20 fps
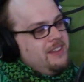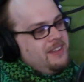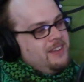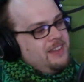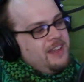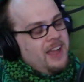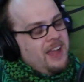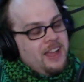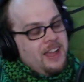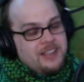
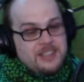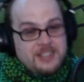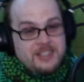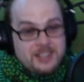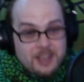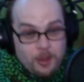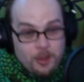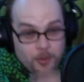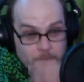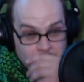I
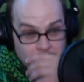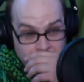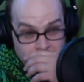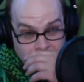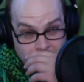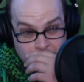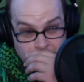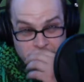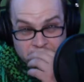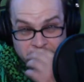get where you're
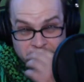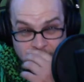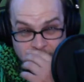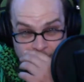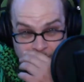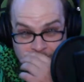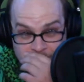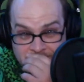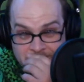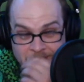coming from
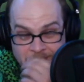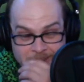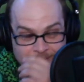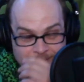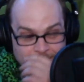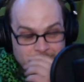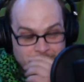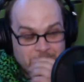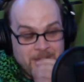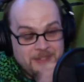with that,
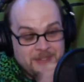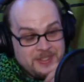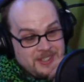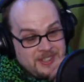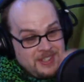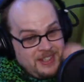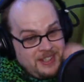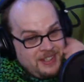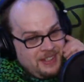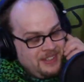dude. I've
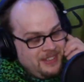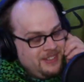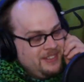seen it.